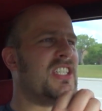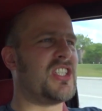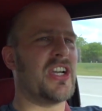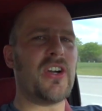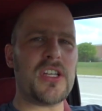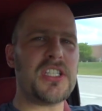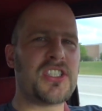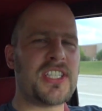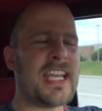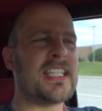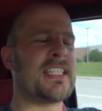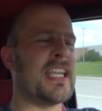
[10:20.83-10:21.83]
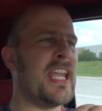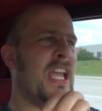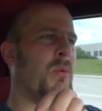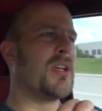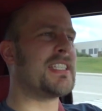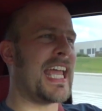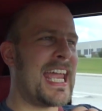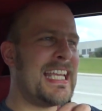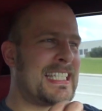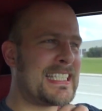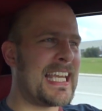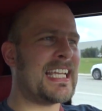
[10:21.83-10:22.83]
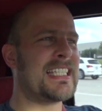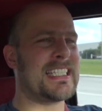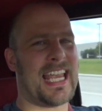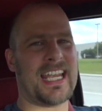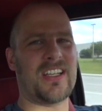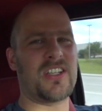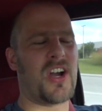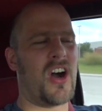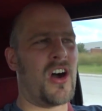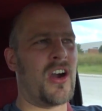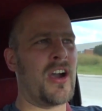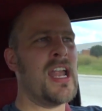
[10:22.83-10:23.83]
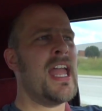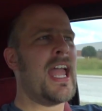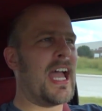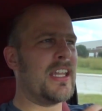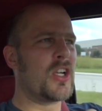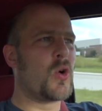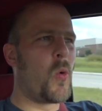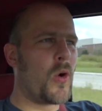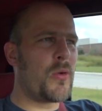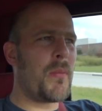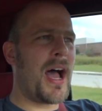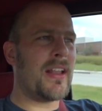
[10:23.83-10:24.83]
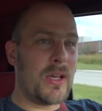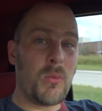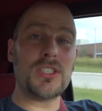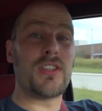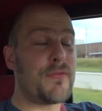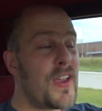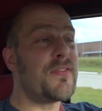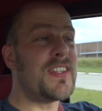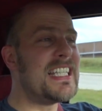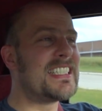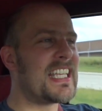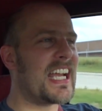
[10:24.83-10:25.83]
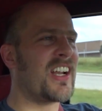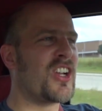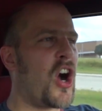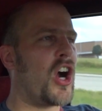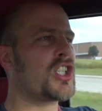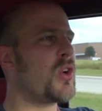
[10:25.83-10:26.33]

0 to 60, it was a 6-second car, and the quarter mile, it was a 15-second car.